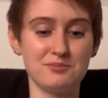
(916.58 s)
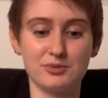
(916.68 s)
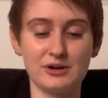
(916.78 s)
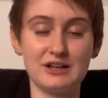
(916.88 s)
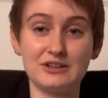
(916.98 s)

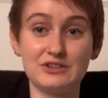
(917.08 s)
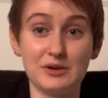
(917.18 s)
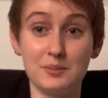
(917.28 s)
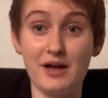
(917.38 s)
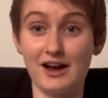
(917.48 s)
bring
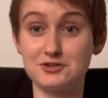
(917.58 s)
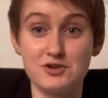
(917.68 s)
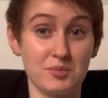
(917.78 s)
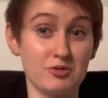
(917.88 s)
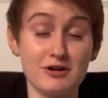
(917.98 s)
some
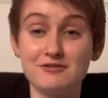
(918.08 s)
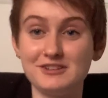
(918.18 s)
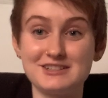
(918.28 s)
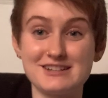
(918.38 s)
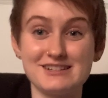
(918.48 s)
extra
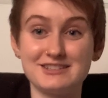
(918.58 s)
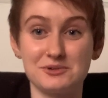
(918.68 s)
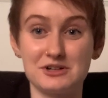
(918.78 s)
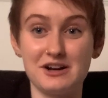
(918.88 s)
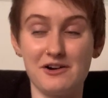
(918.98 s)
privileges
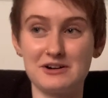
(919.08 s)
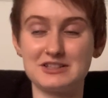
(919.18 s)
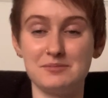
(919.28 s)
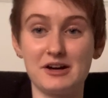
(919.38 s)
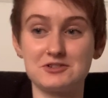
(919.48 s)
or
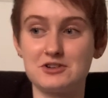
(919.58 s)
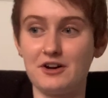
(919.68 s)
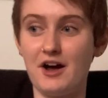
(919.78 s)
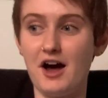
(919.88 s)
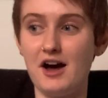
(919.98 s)
some
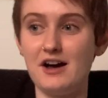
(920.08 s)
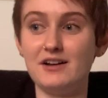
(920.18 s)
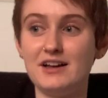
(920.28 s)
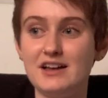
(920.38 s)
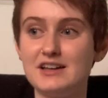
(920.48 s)
extra
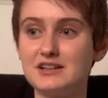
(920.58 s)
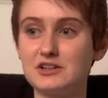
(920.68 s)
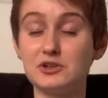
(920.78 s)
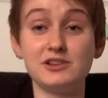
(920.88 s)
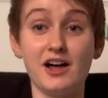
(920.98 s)

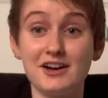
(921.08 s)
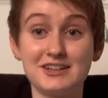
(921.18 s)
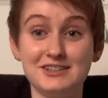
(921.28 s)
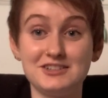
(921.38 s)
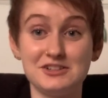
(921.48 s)
good
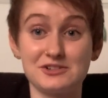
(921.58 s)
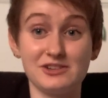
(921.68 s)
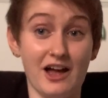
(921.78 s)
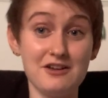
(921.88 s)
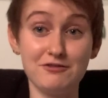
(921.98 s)
luck into your
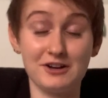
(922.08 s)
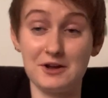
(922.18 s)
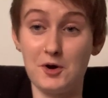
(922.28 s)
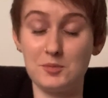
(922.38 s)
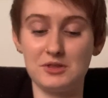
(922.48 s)
life, and
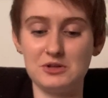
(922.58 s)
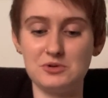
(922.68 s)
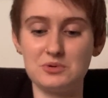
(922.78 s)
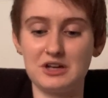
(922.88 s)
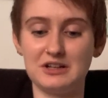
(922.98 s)
I hope that
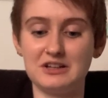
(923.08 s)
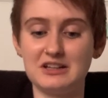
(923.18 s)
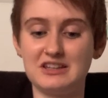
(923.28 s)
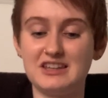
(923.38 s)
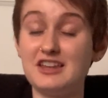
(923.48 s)
you can
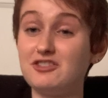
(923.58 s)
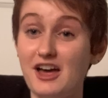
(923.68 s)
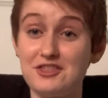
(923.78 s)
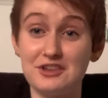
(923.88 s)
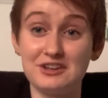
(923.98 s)
get
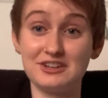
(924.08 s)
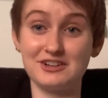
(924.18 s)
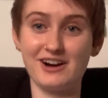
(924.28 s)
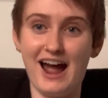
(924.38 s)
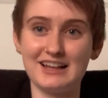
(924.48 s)
that thing that
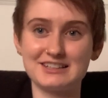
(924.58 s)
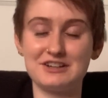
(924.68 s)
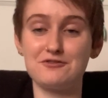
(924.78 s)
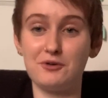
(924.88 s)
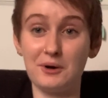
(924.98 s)
you're
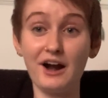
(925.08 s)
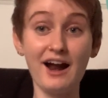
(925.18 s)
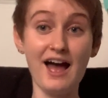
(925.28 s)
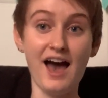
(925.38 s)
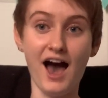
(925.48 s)
asking for.
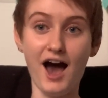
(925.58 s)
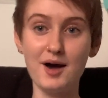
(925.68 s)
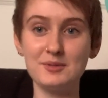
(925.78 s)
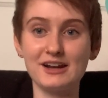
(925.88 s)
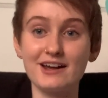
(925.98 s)

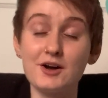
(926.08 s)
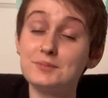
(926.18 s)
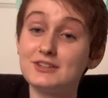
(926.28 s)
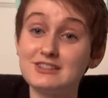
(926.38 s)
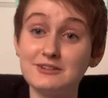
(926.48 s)
And I
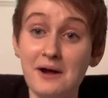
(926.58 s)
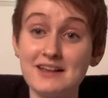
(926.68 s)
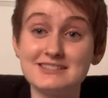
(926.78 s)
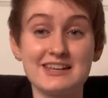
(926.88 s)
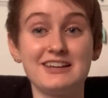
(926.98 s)
hope to see you
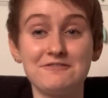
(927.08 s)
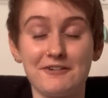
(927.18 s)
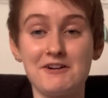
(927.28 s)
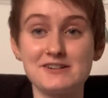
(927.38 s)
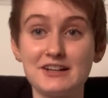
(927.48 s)
guys again
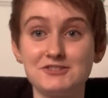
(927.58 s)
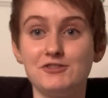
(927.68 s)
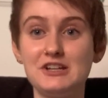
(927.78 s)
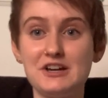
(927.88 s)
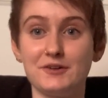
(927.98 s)
for our next
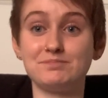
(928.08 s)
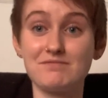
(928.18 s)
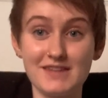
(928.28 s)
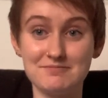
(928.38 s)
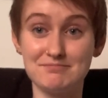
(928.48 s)
video.
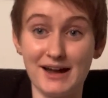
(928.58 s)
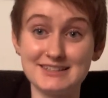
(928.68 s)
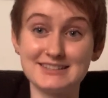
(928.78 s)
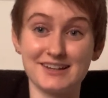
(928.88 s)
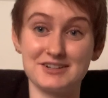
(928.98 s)
Bye,
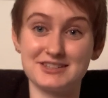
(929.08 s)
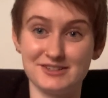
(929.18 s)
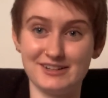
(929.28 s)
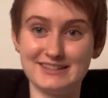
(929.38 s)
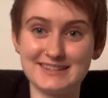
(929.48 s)
STAIR
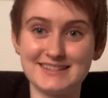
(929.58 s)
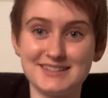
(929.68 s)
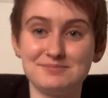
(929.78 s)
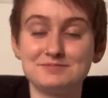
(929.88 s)
students.